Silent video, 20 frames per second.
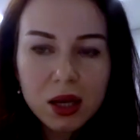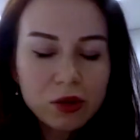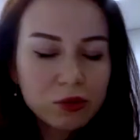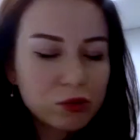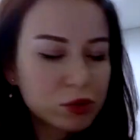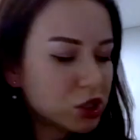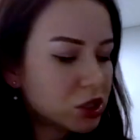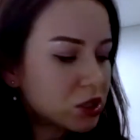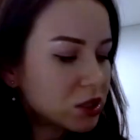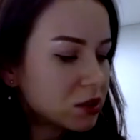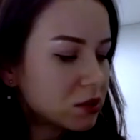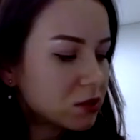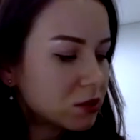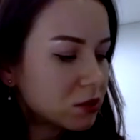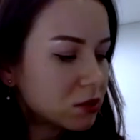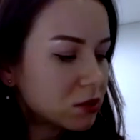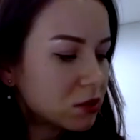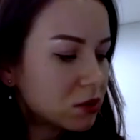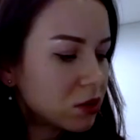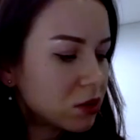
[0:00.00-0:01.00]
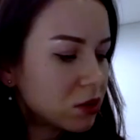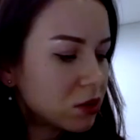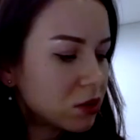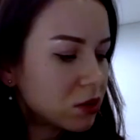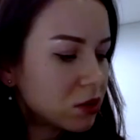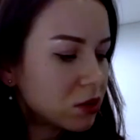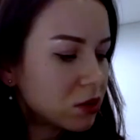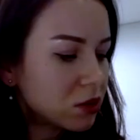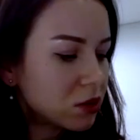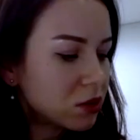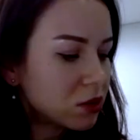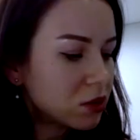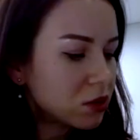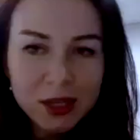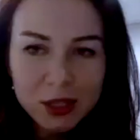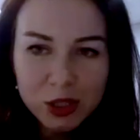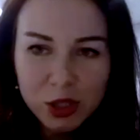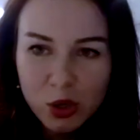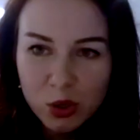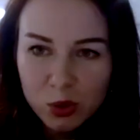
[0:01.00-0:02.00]
which is when I
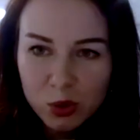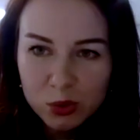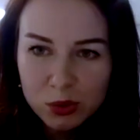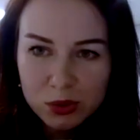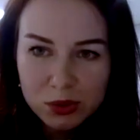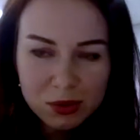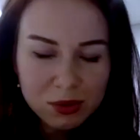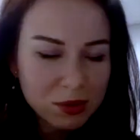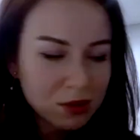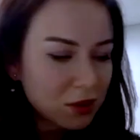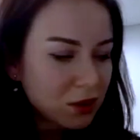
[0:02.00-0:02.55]
play a note